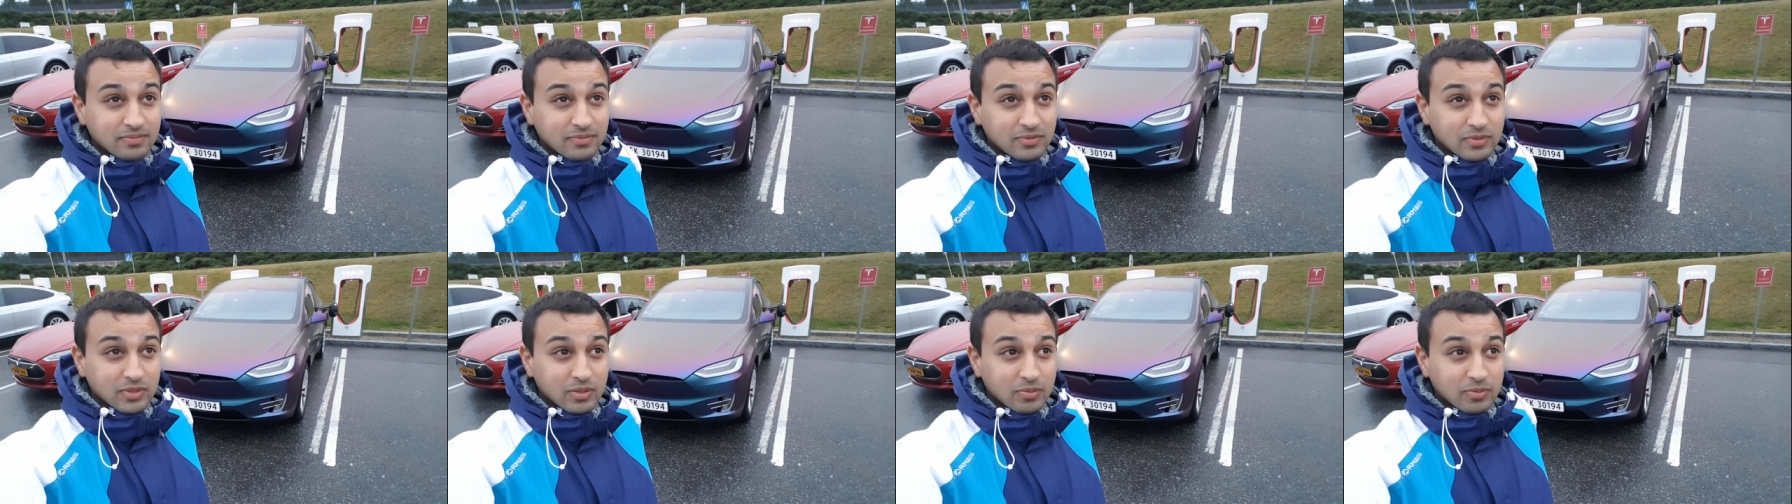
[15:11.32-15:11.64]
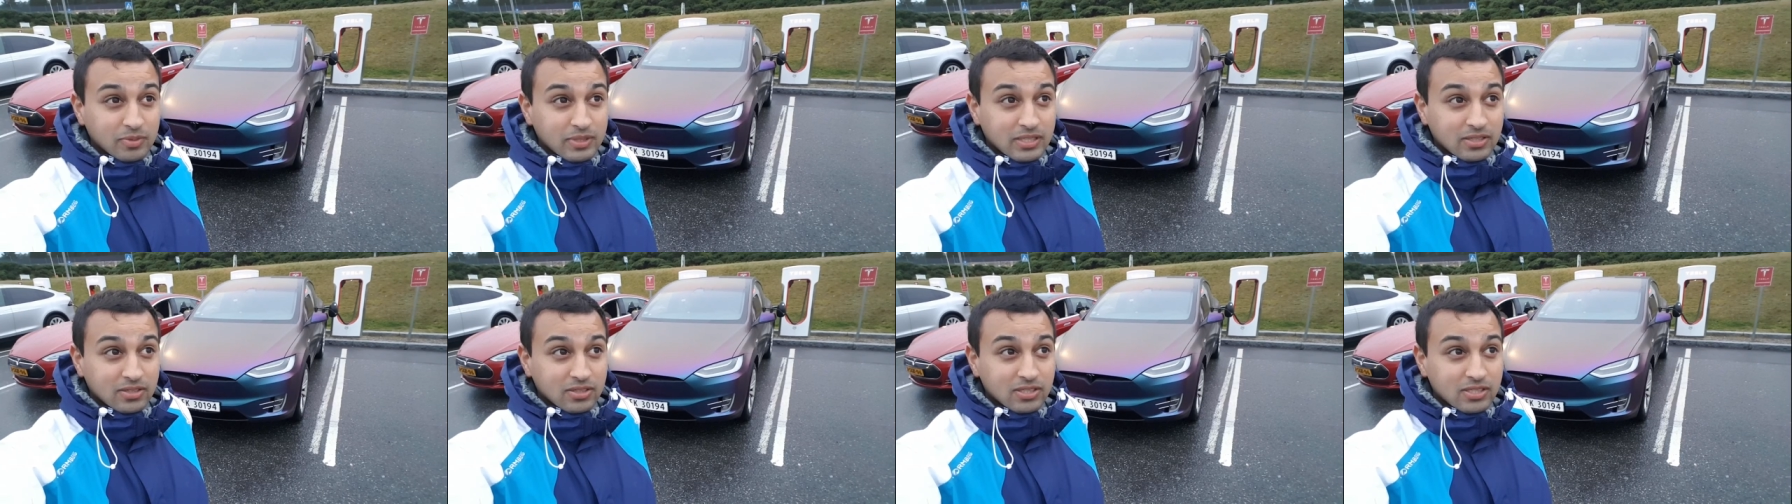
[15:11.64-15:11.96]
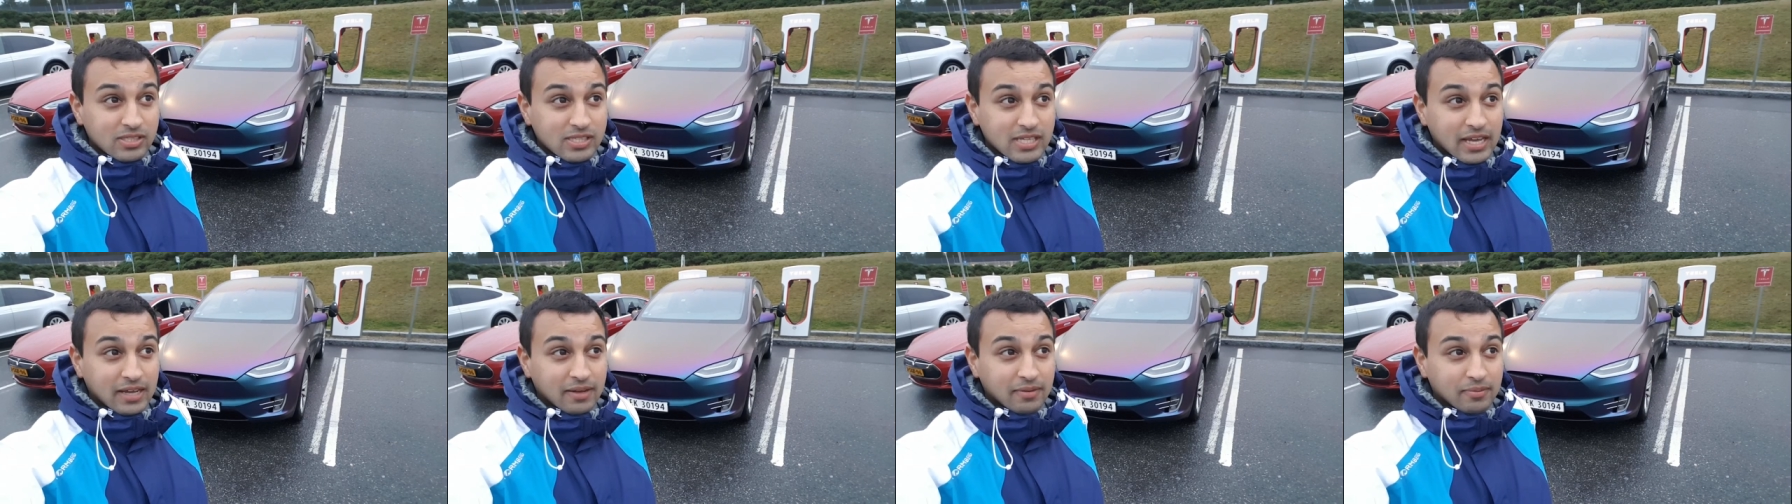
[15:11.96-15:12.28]
what am I gonna
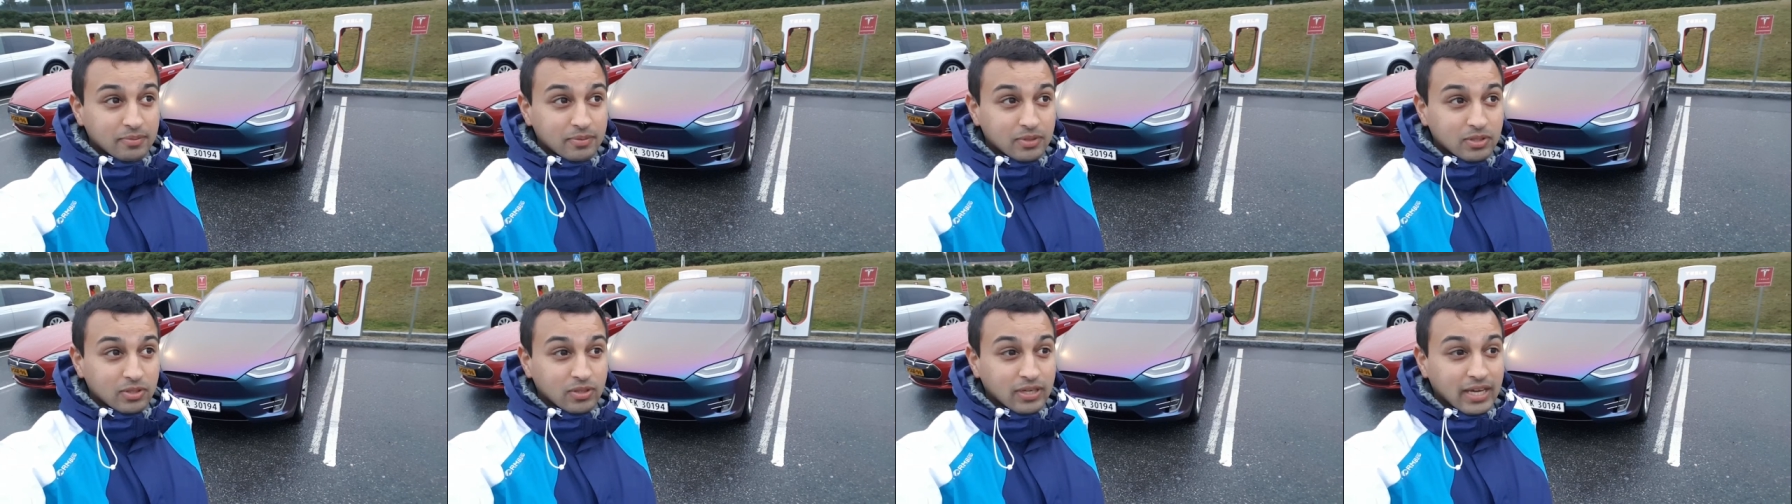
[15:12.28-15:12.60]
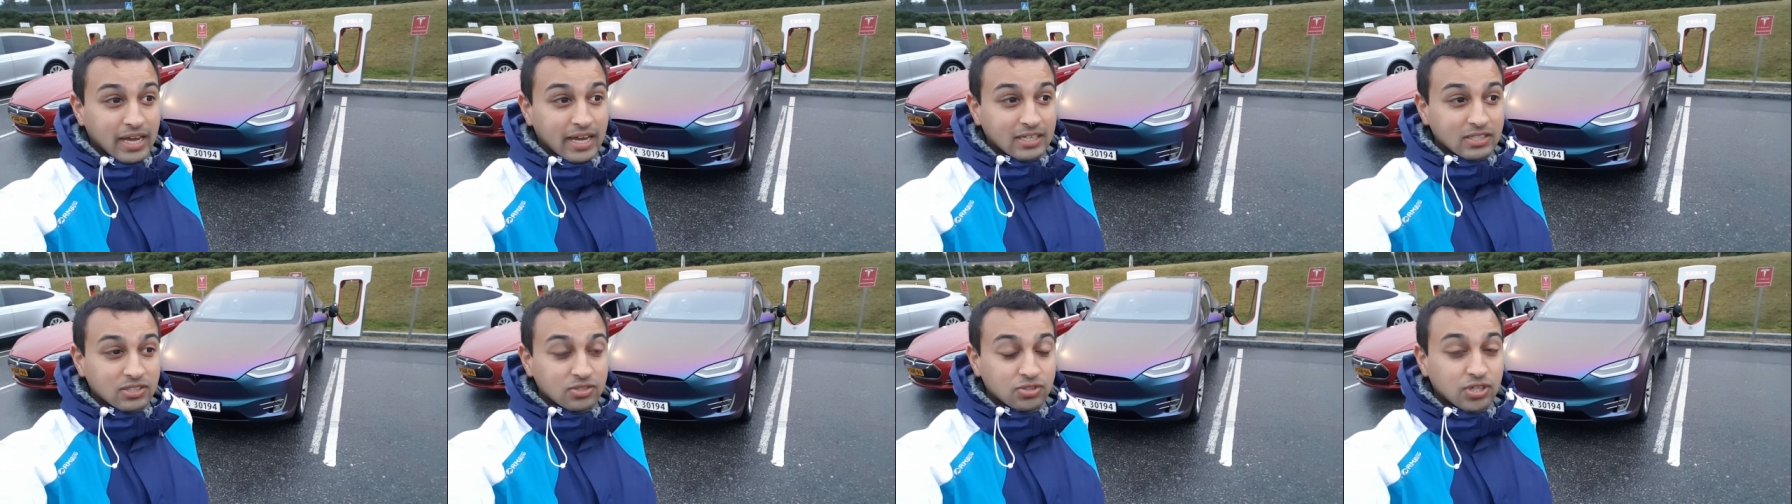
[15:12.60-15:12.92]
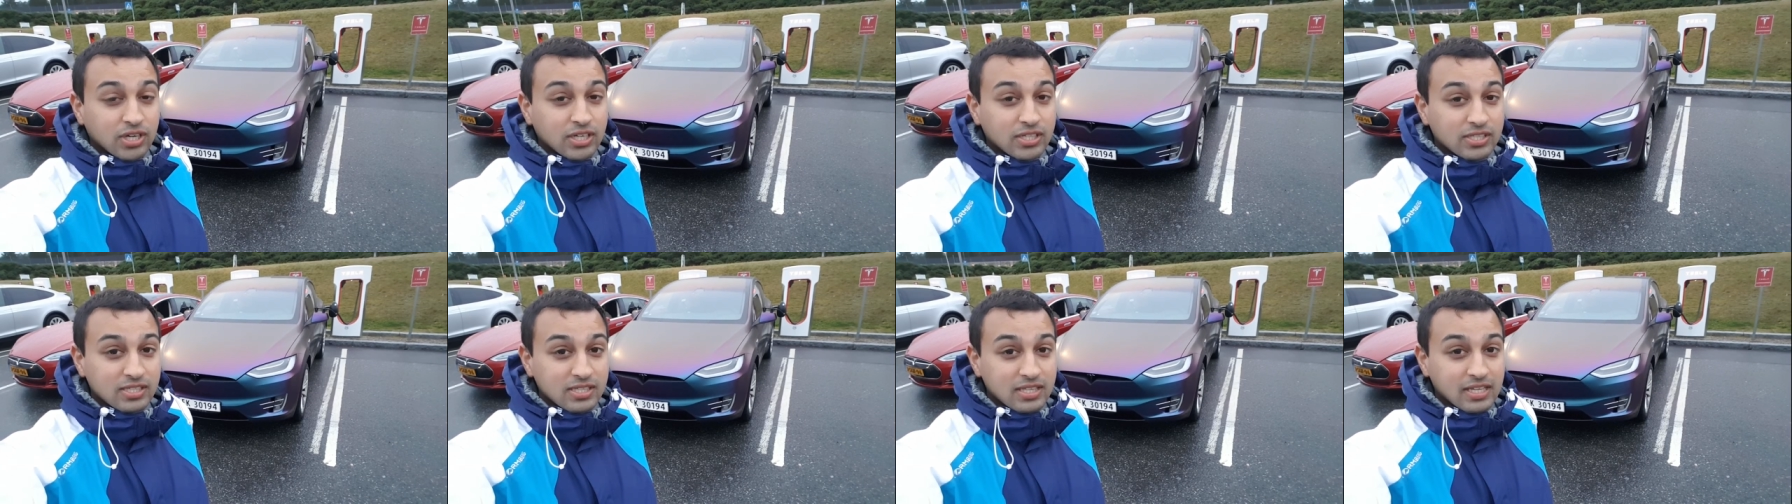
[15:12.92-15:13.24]
say? You can't
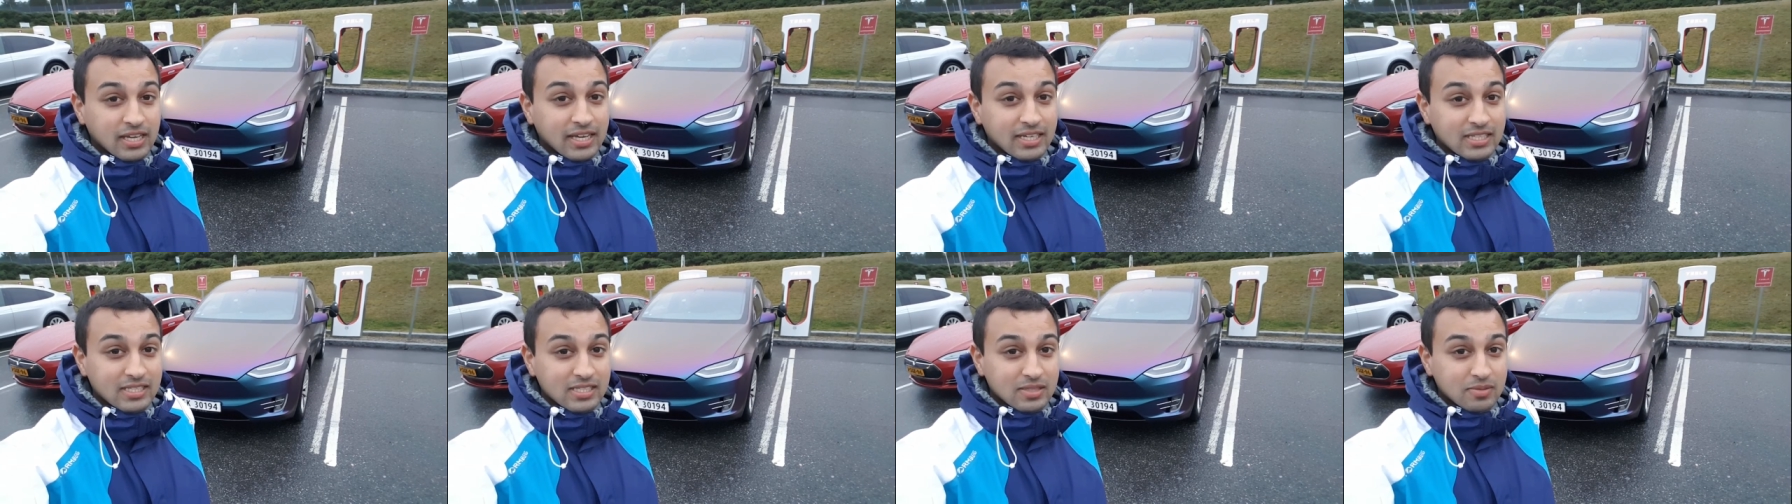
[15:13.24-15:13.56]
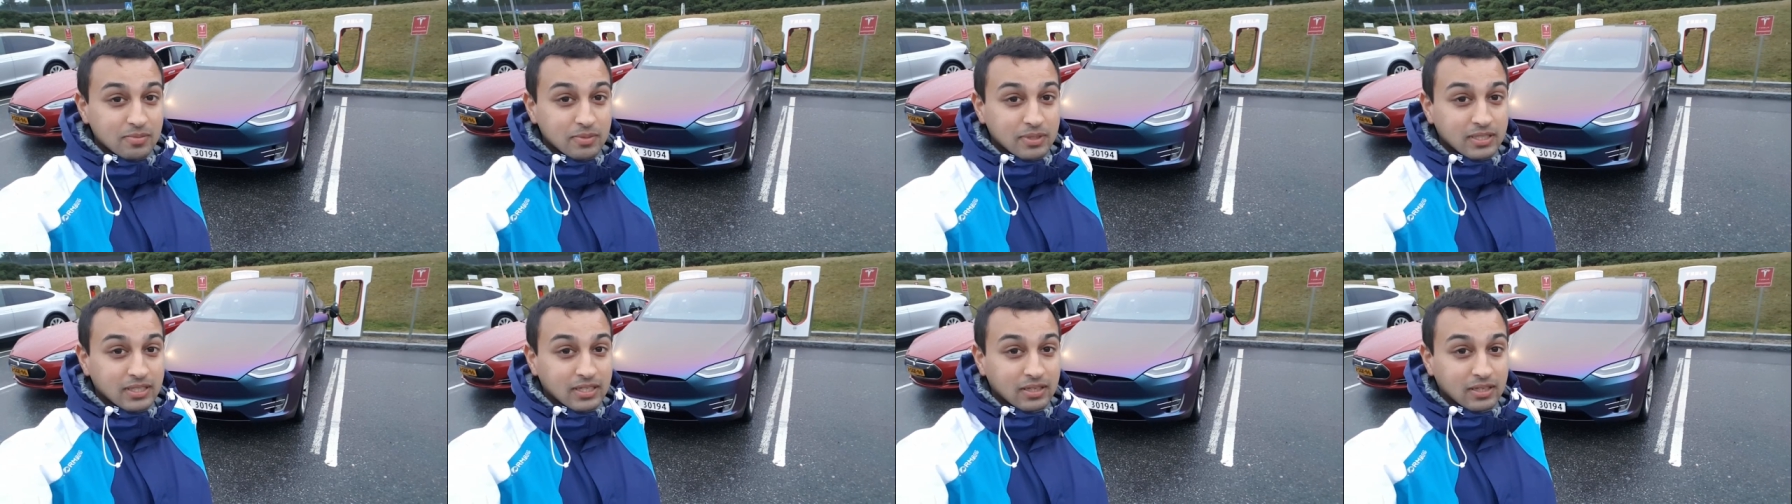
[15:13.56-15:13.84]
trust the estimate,